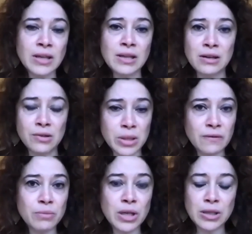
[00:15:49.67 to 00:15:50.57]
and are
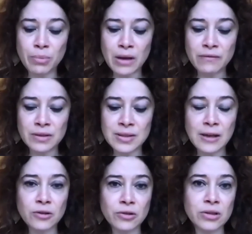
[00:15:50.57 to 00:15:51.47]
driven by the private
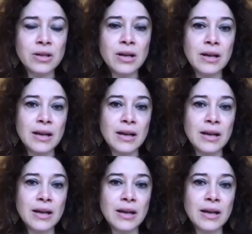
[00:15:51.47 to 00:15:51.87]
sector,